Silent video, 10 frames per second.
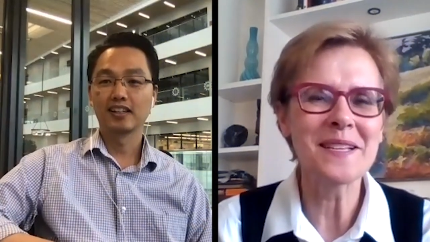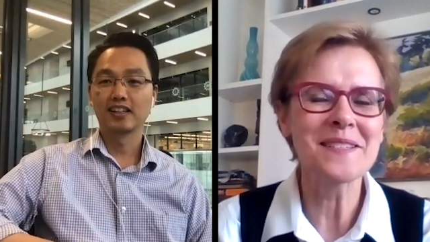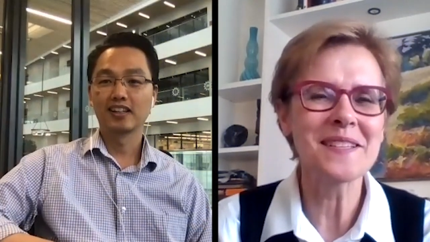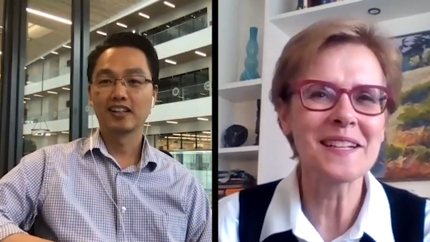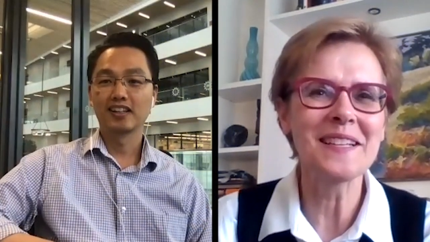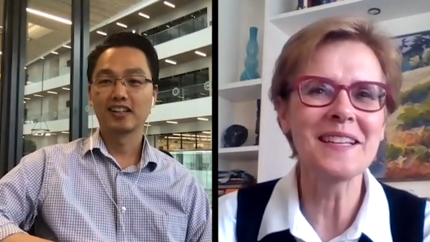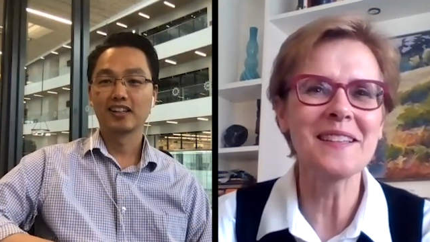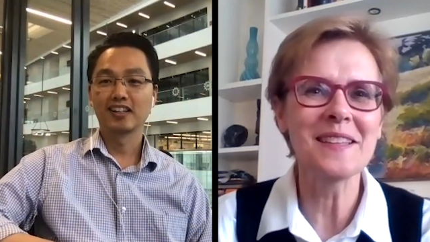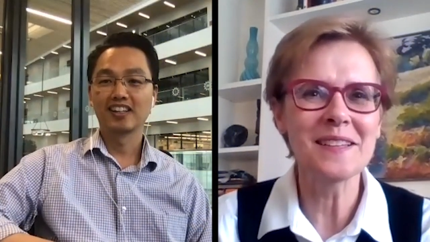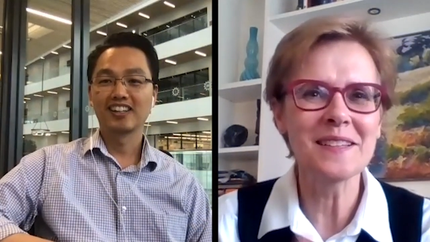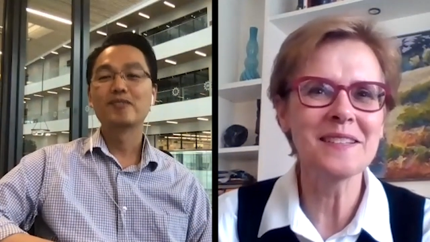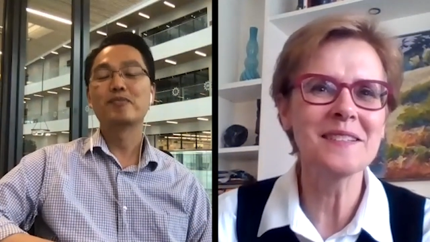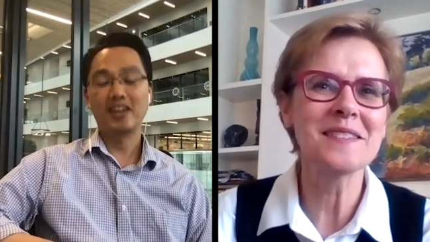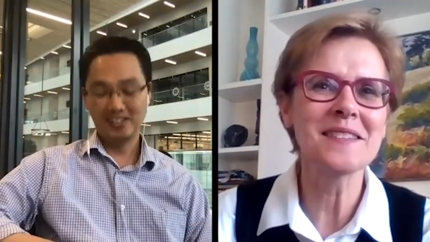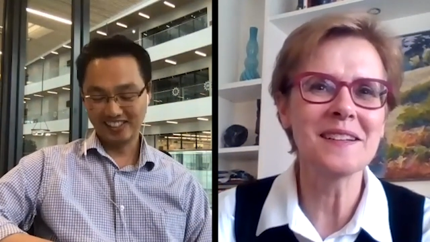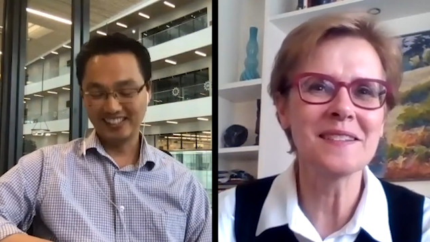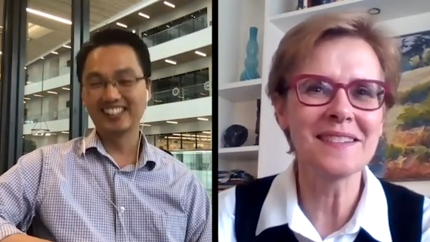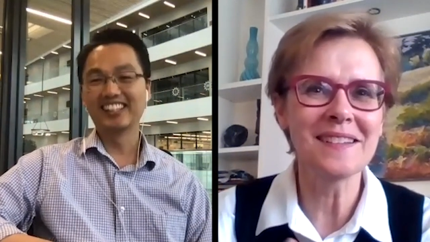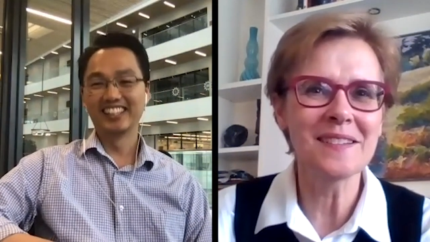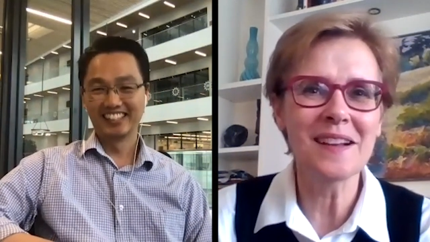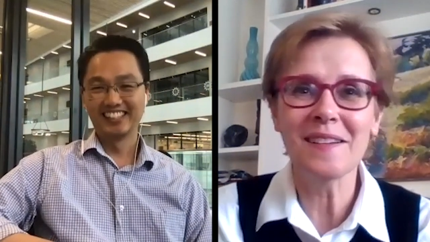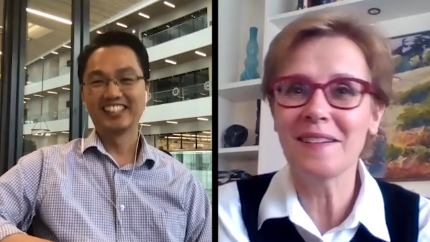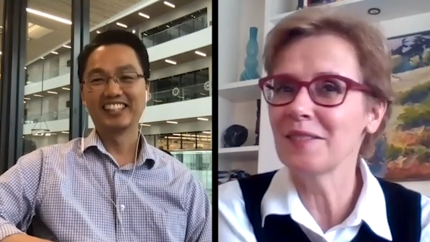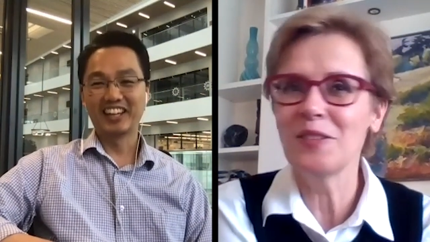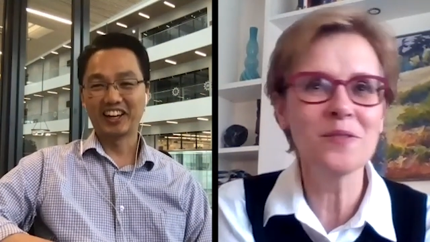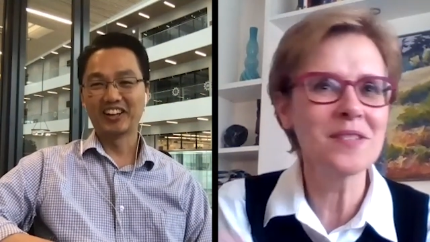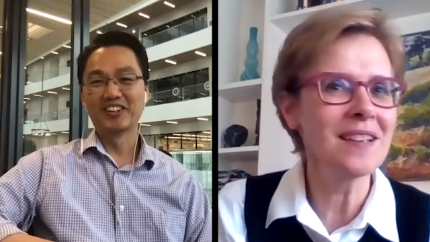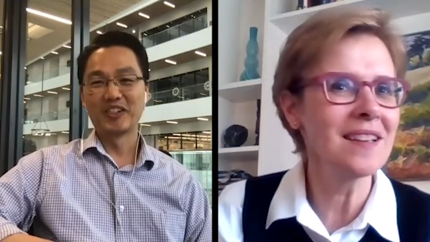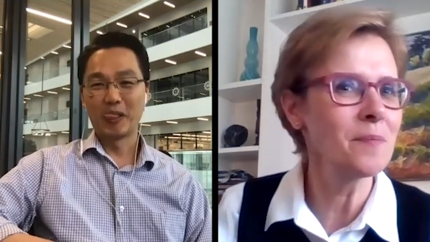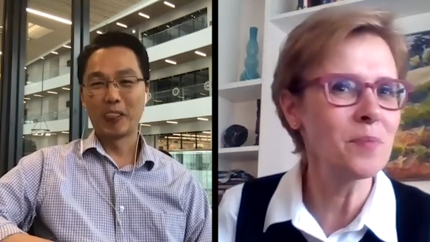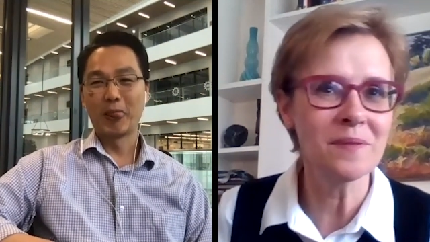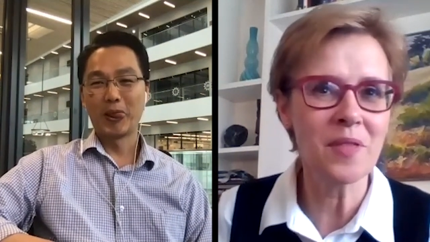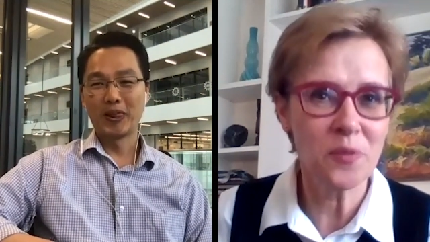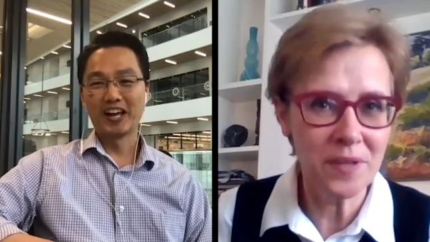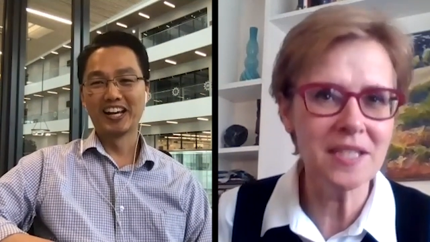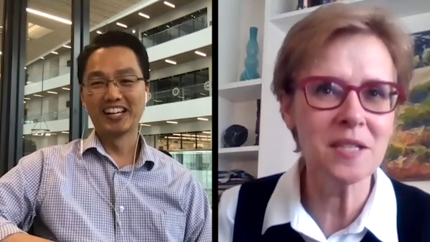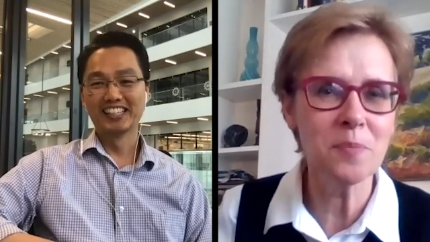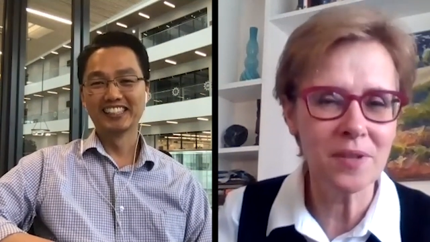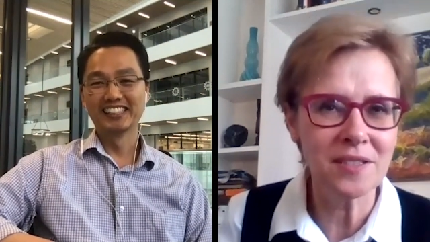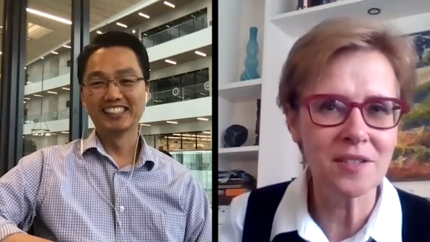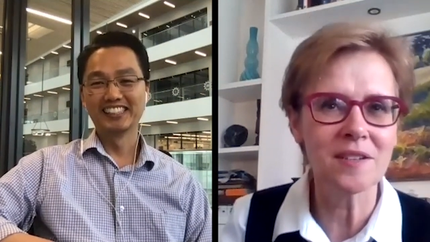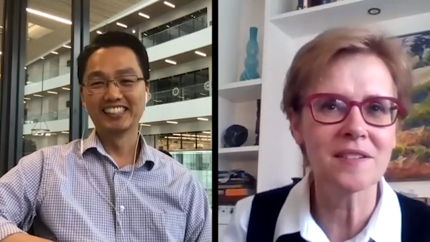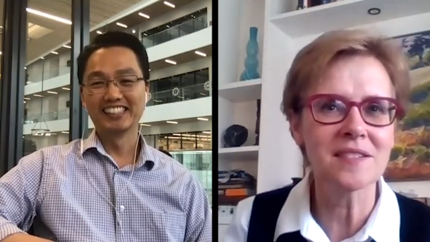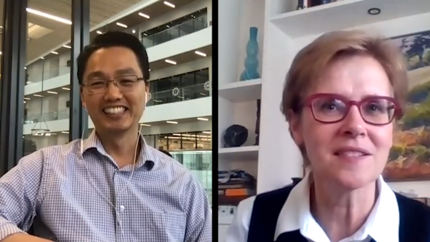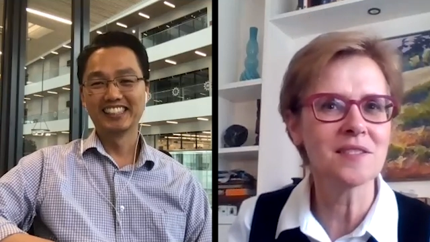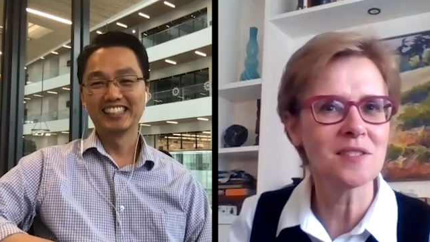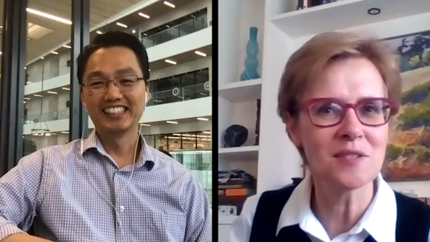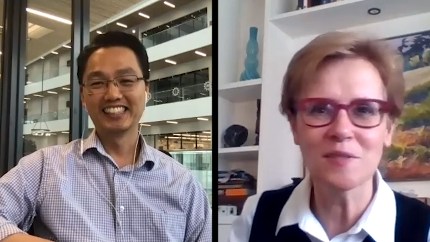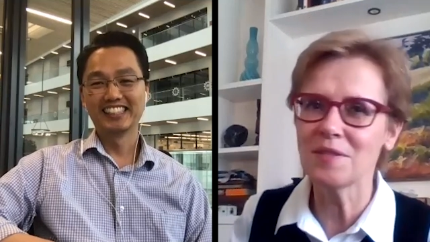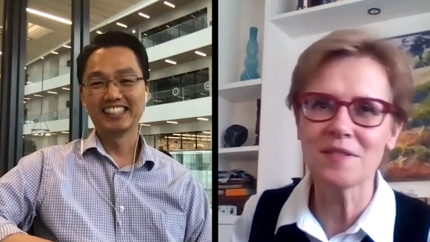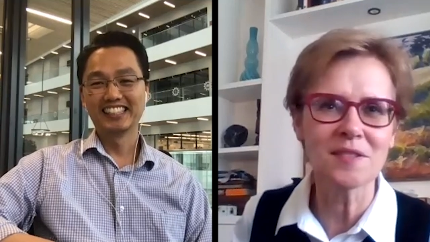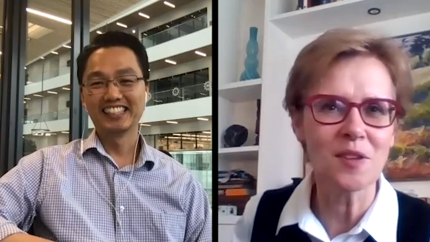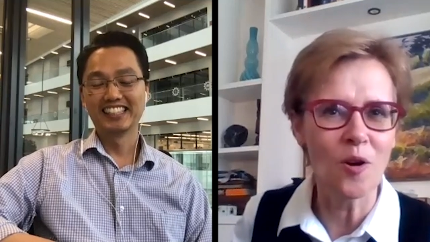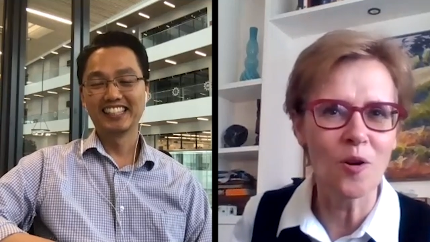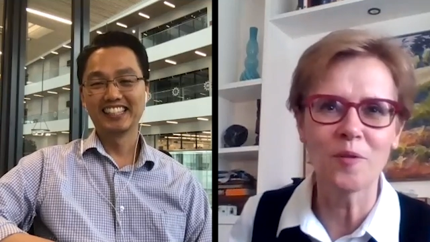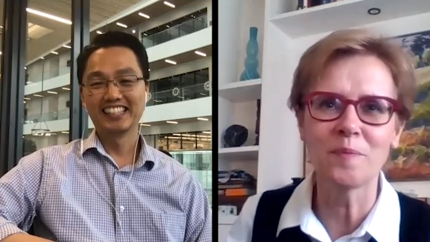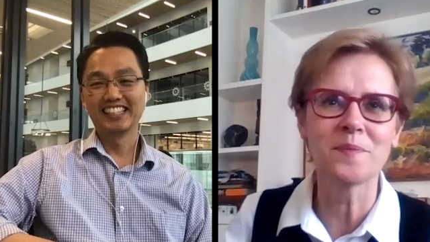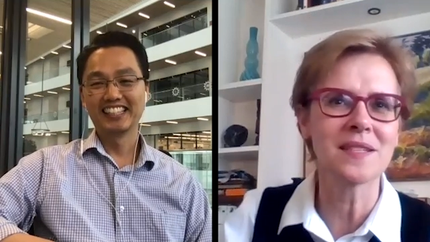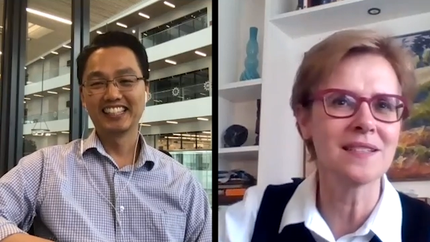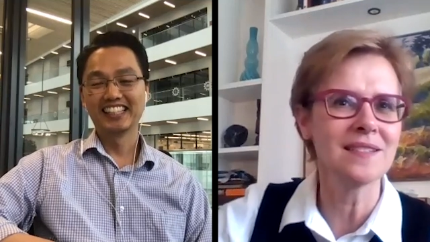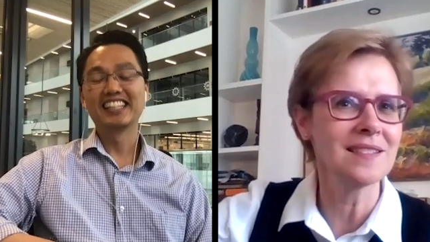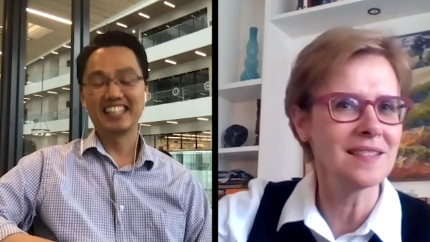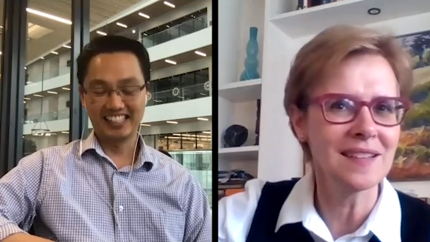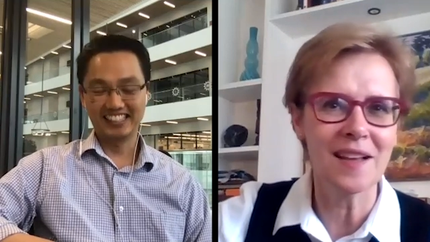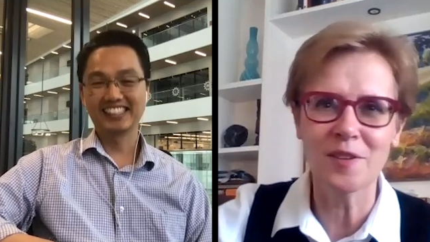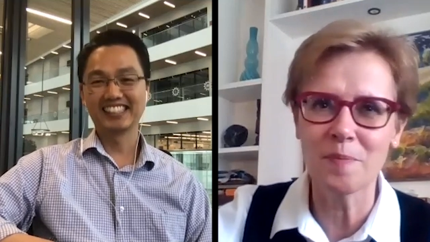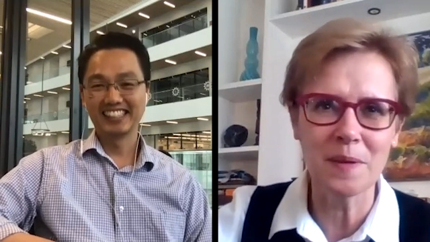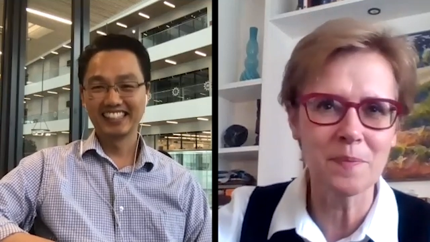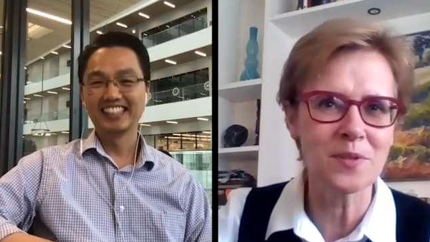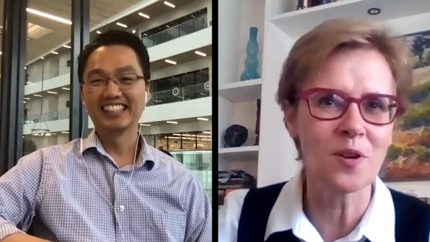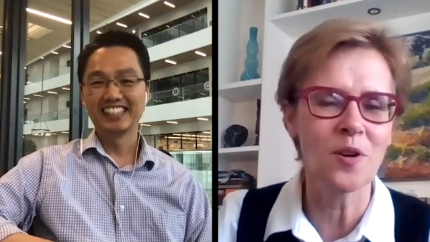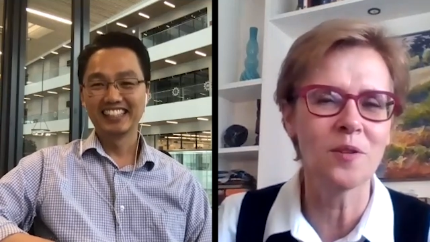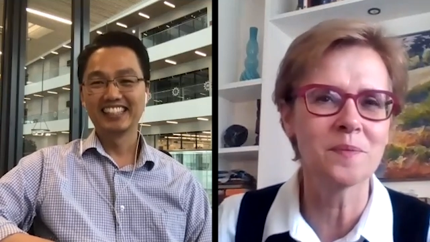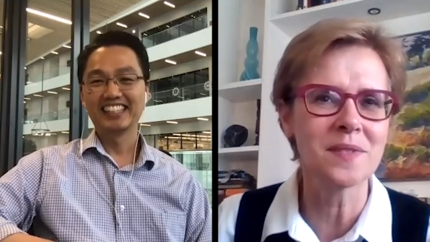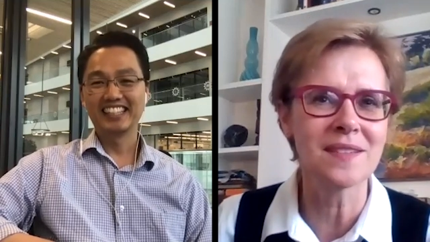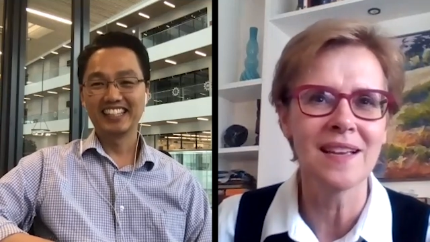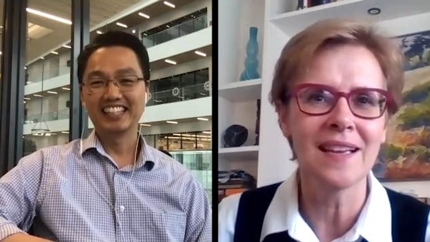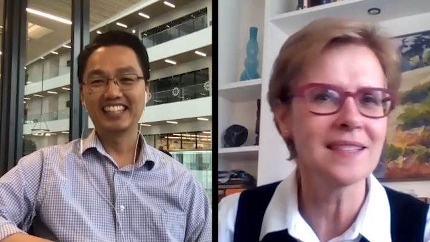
Speaker 1: basically these. Uh using 3D printers in students' homes and in other people's homes.